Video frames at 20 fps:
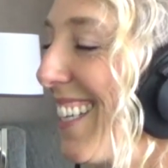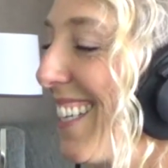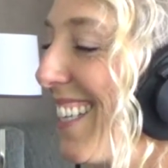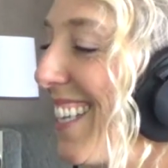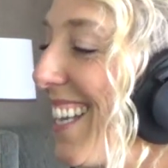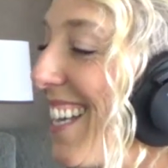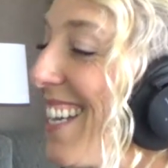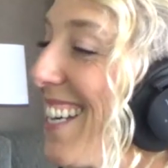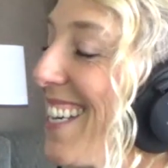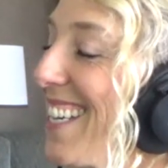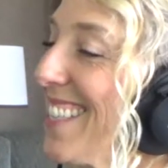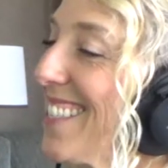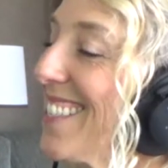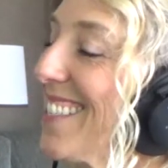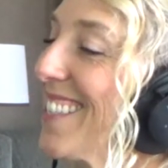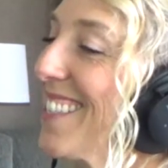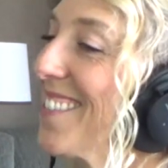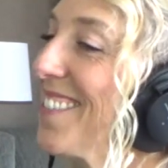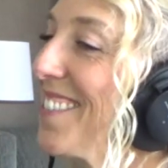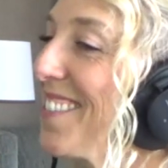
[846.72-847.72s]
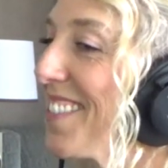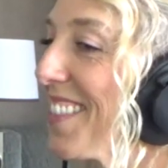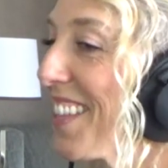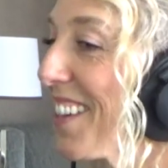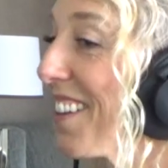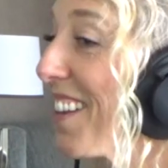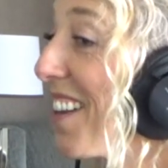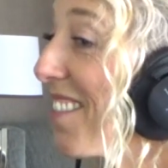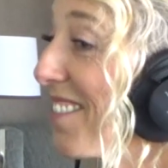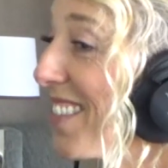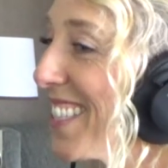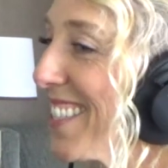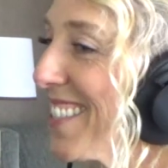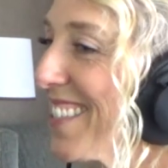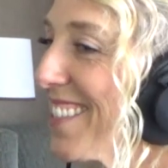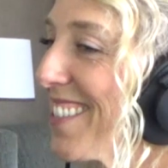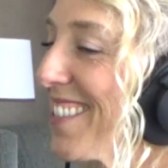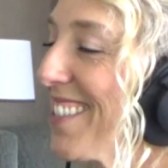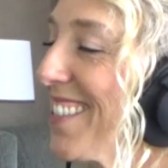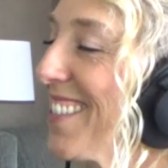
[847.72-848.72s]
Yeah, so there are
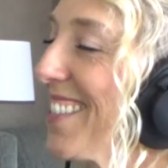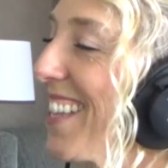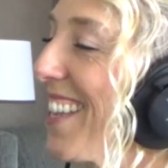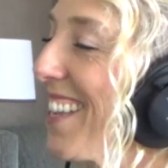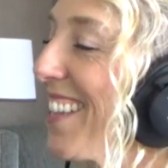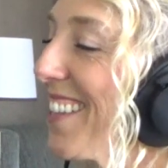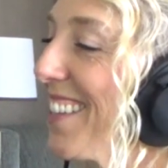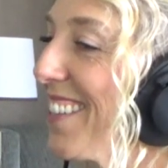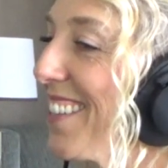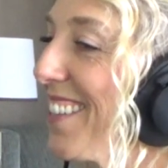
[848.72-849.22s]
researchers at